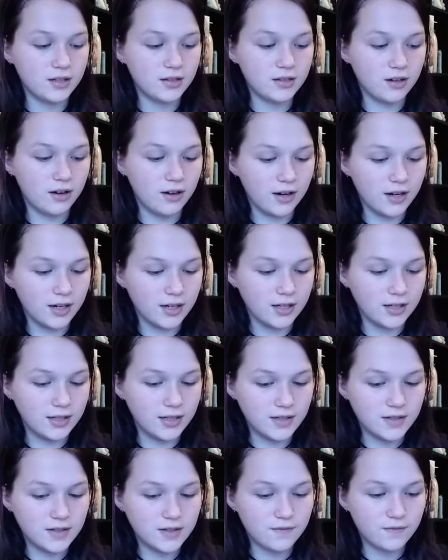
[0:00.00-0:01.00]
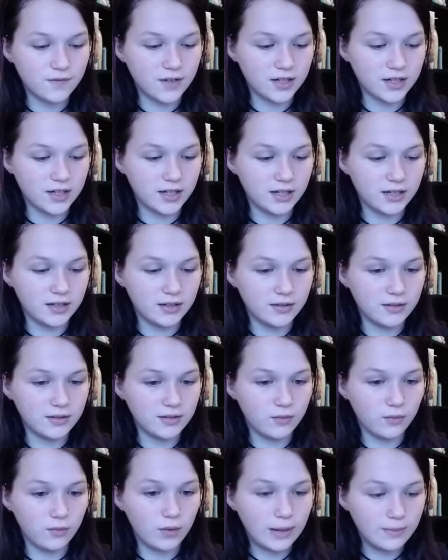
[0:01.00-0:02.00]
God, this fucking
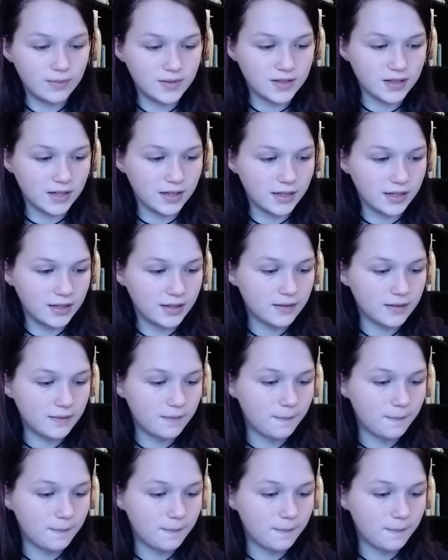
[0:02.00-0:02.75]
website.